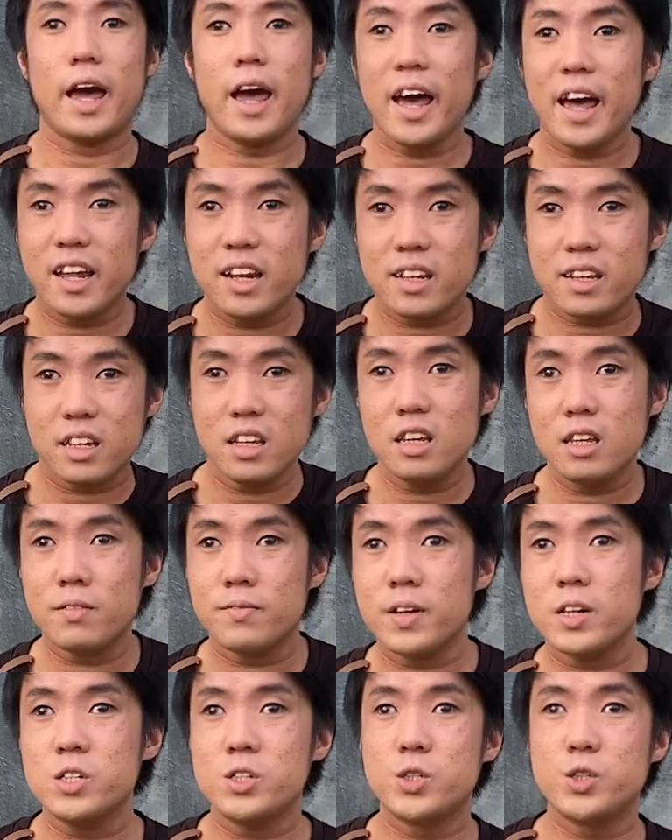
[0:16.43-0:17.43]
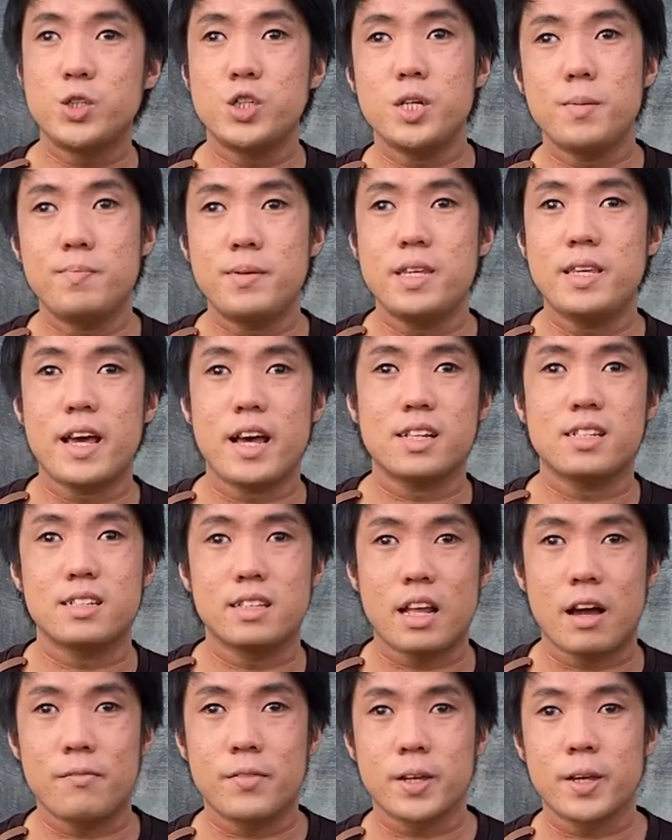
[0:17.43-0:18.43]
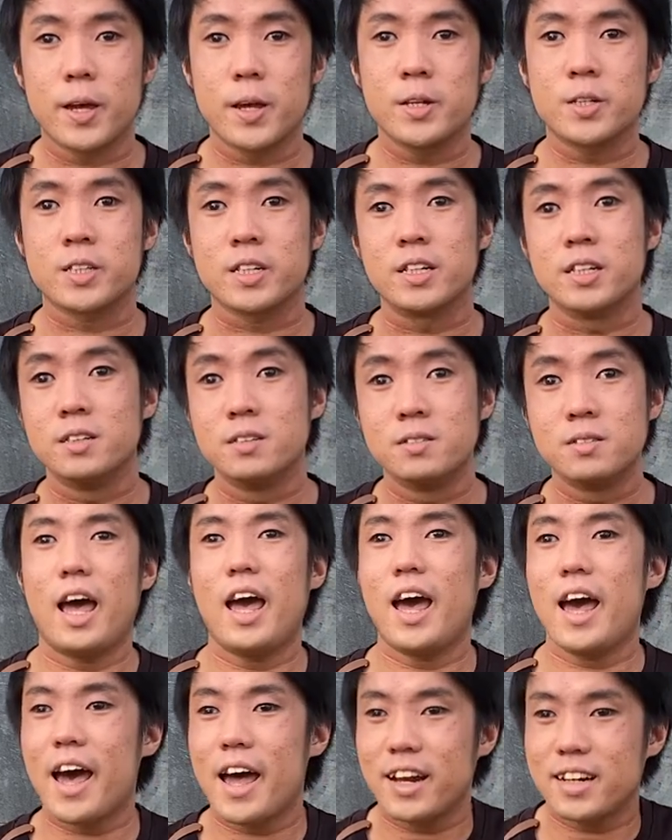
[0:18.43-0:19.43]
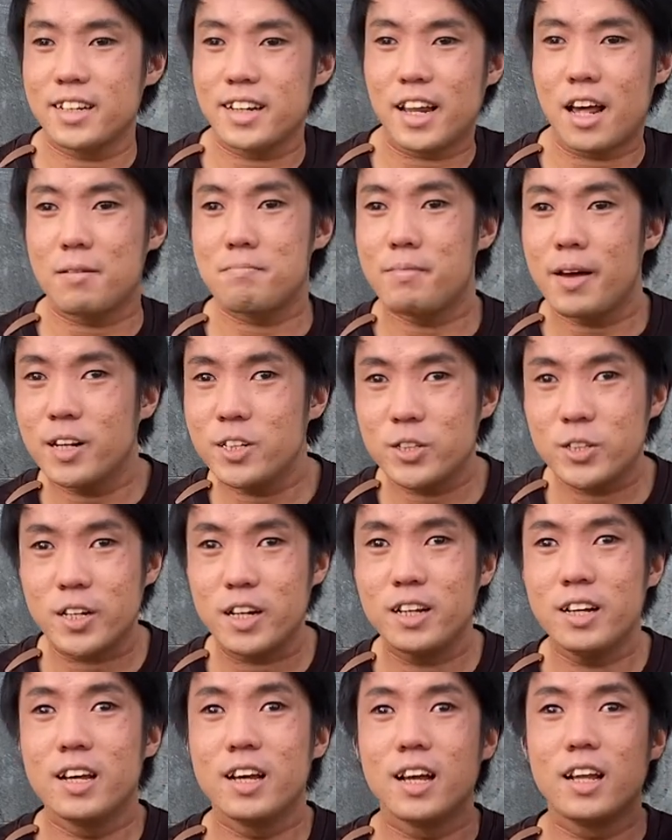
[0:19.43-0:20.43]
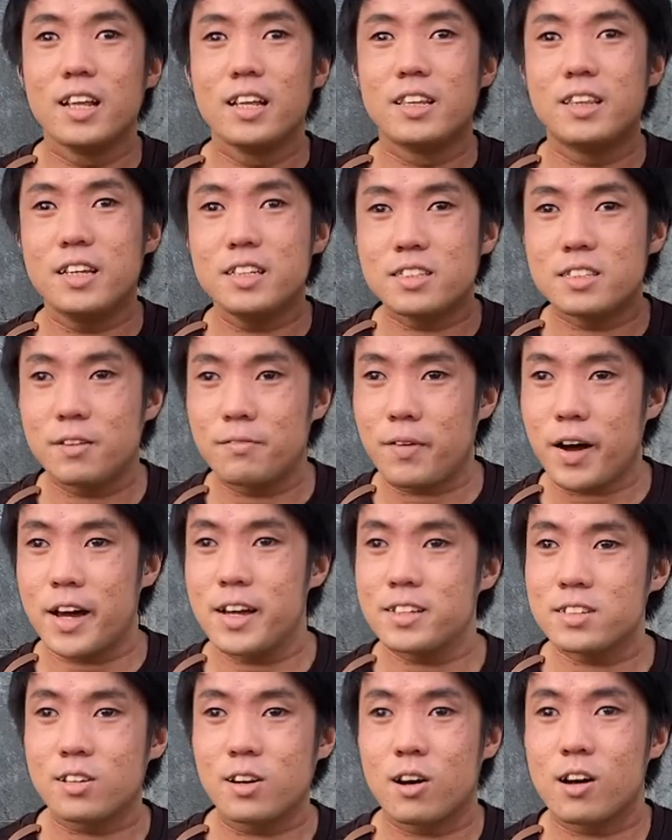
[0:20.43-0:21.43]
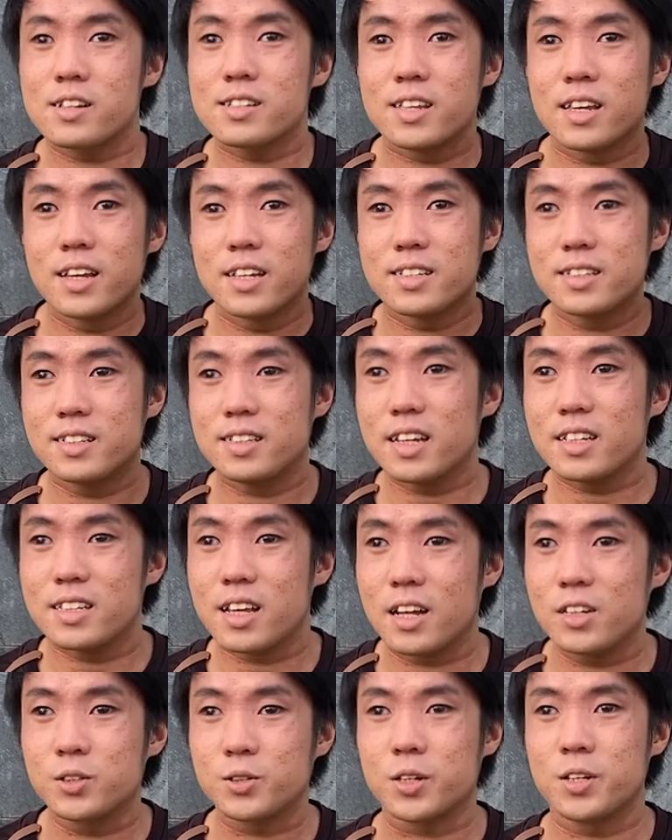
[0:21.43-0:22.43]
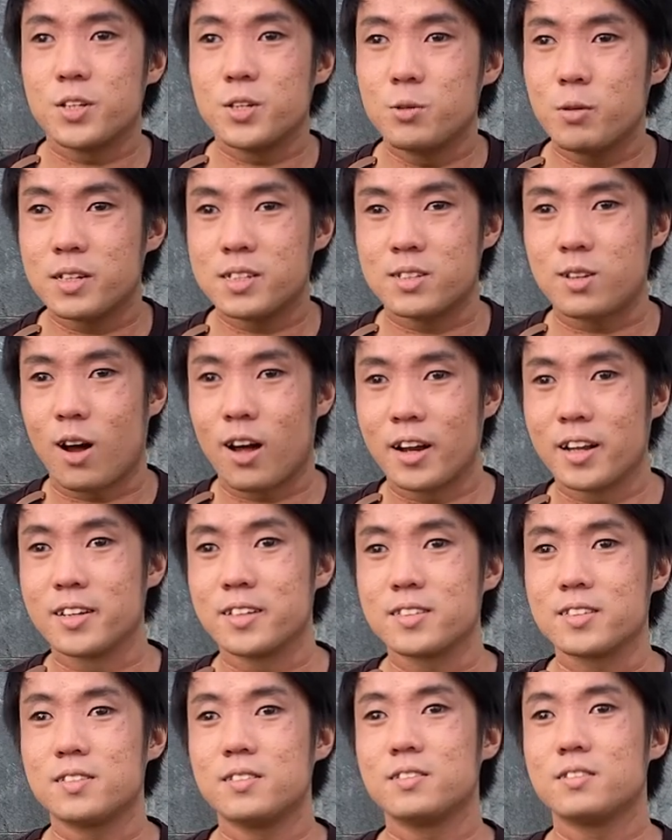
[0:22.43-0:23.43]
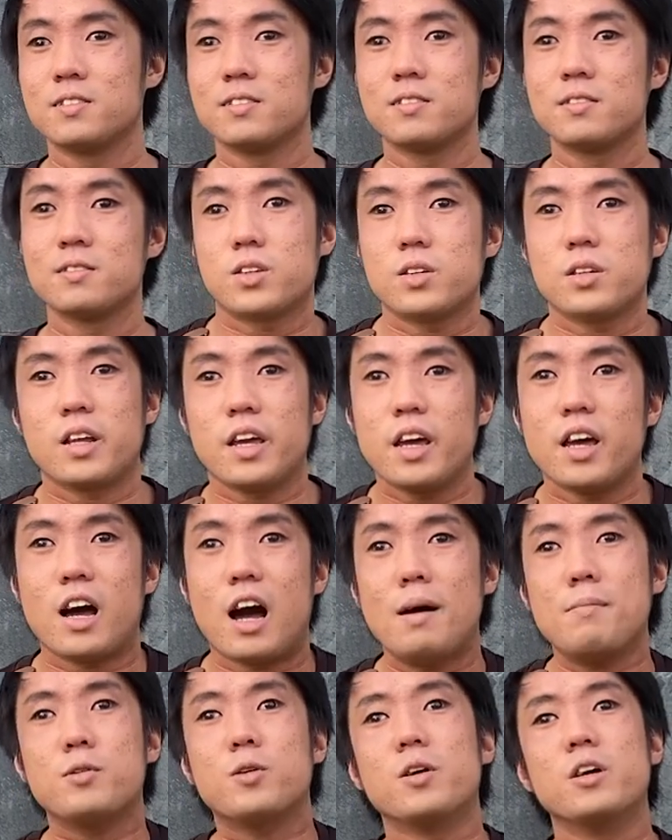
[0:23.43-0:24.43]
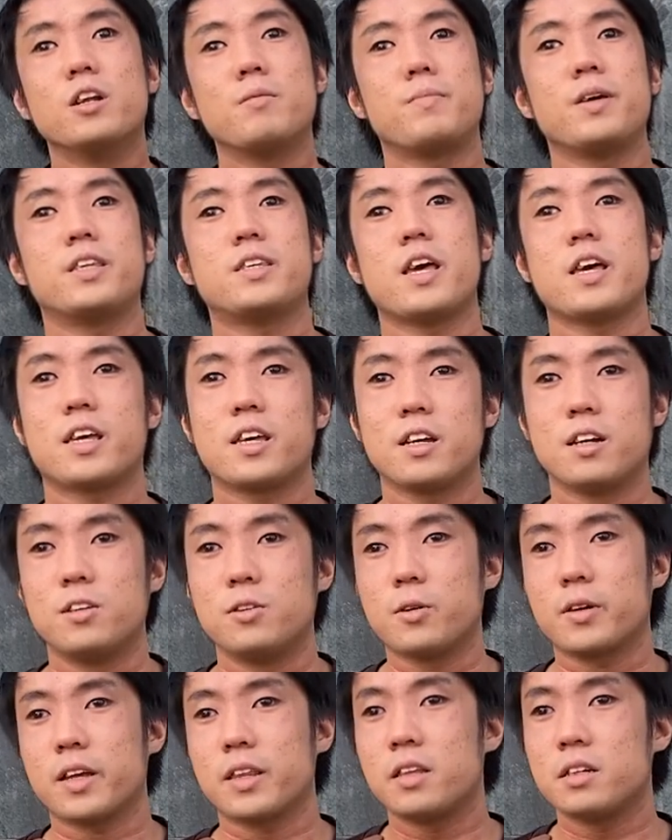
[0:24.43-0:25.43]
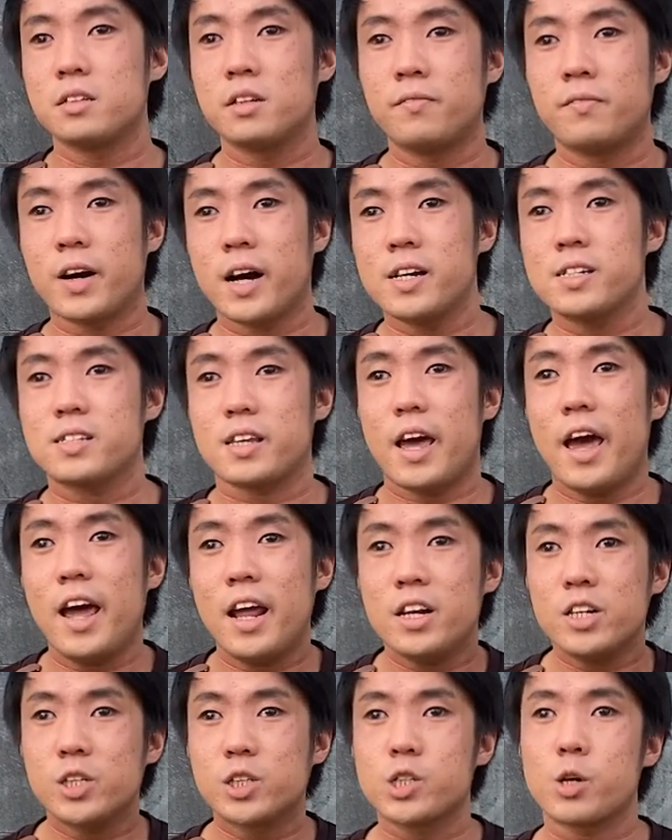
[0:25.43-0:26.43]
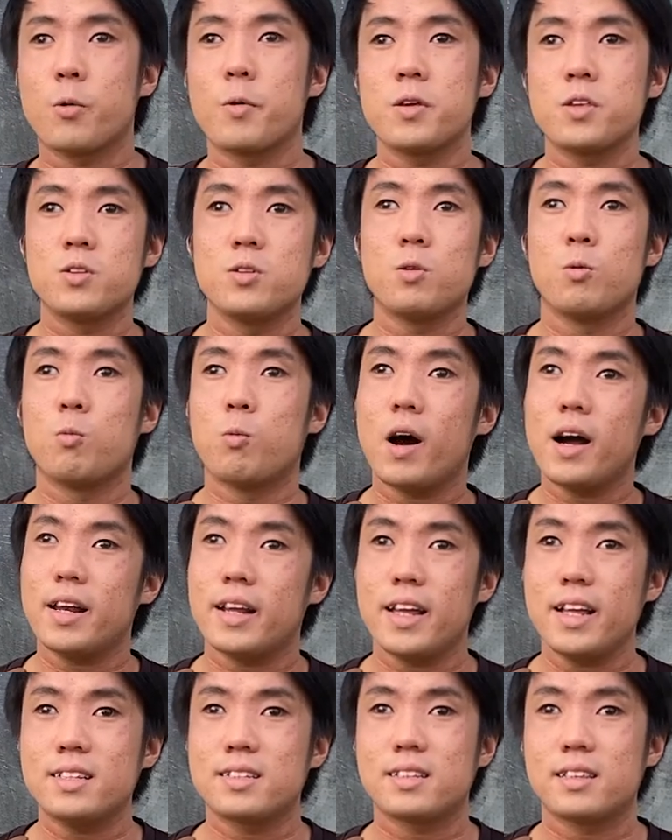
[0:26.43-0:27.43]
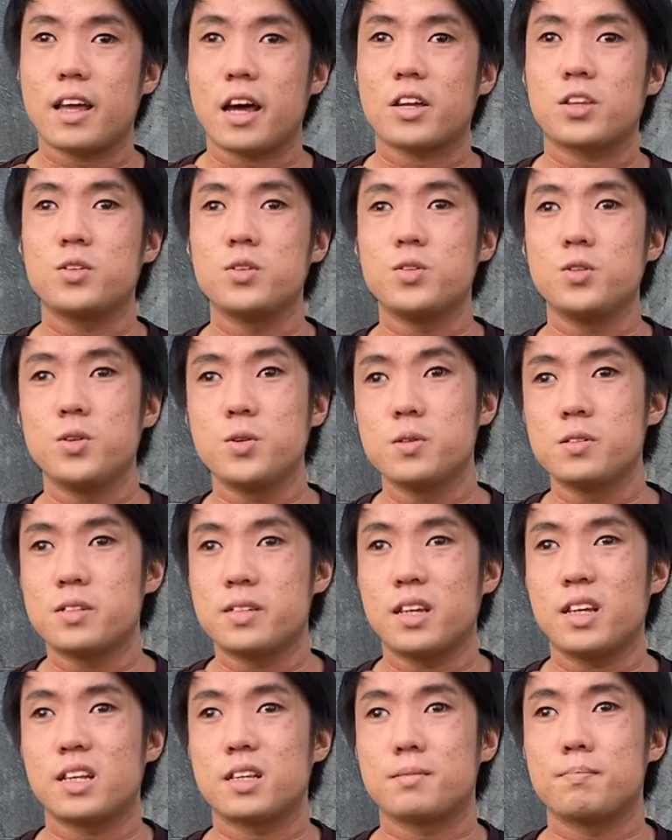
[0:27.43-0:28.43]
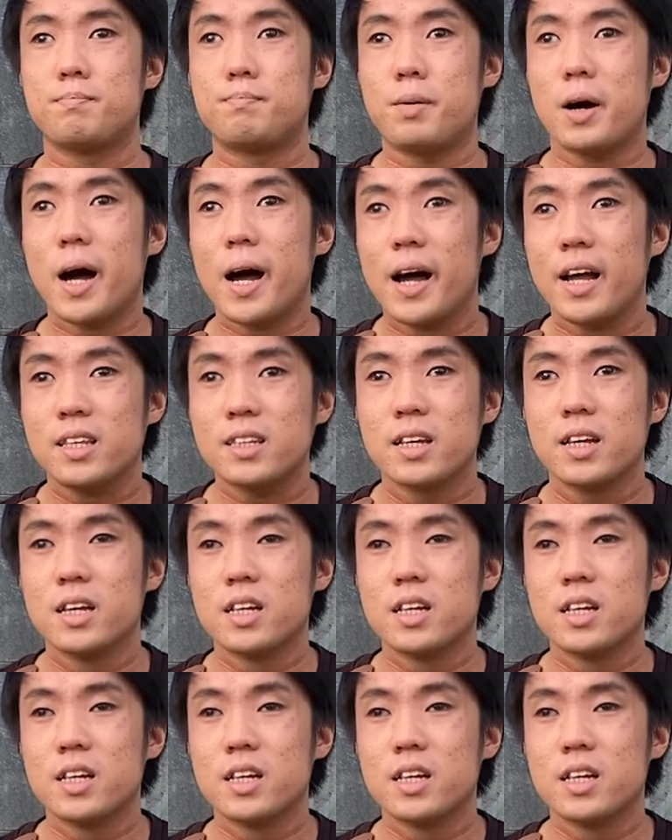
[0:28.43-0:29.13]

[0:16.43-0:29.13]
and even GPS navigation. And did I mention this device costs 600 US dollars? Today, I'm going to be taking a look at the device and showing you what it's like to use it, but